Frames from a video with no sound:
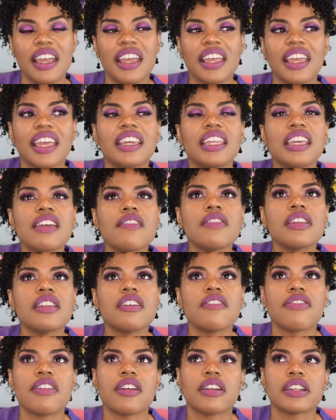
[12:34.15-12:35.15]
And even
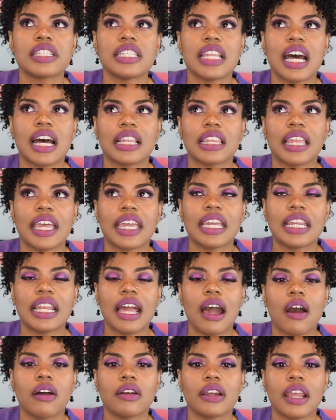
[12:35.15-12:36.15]
if there's not like an
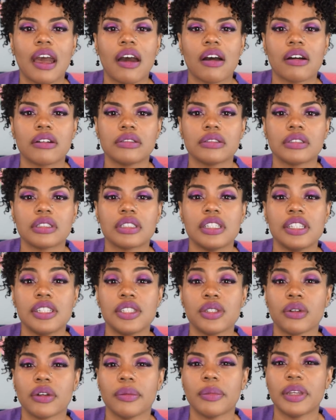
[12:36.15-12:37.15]
out and out
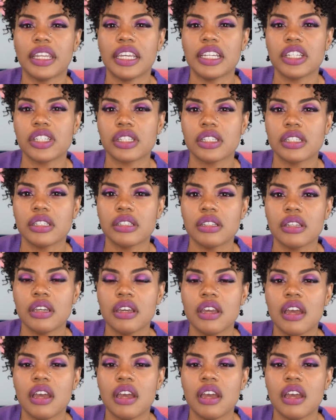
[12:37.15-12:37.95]
discrimination,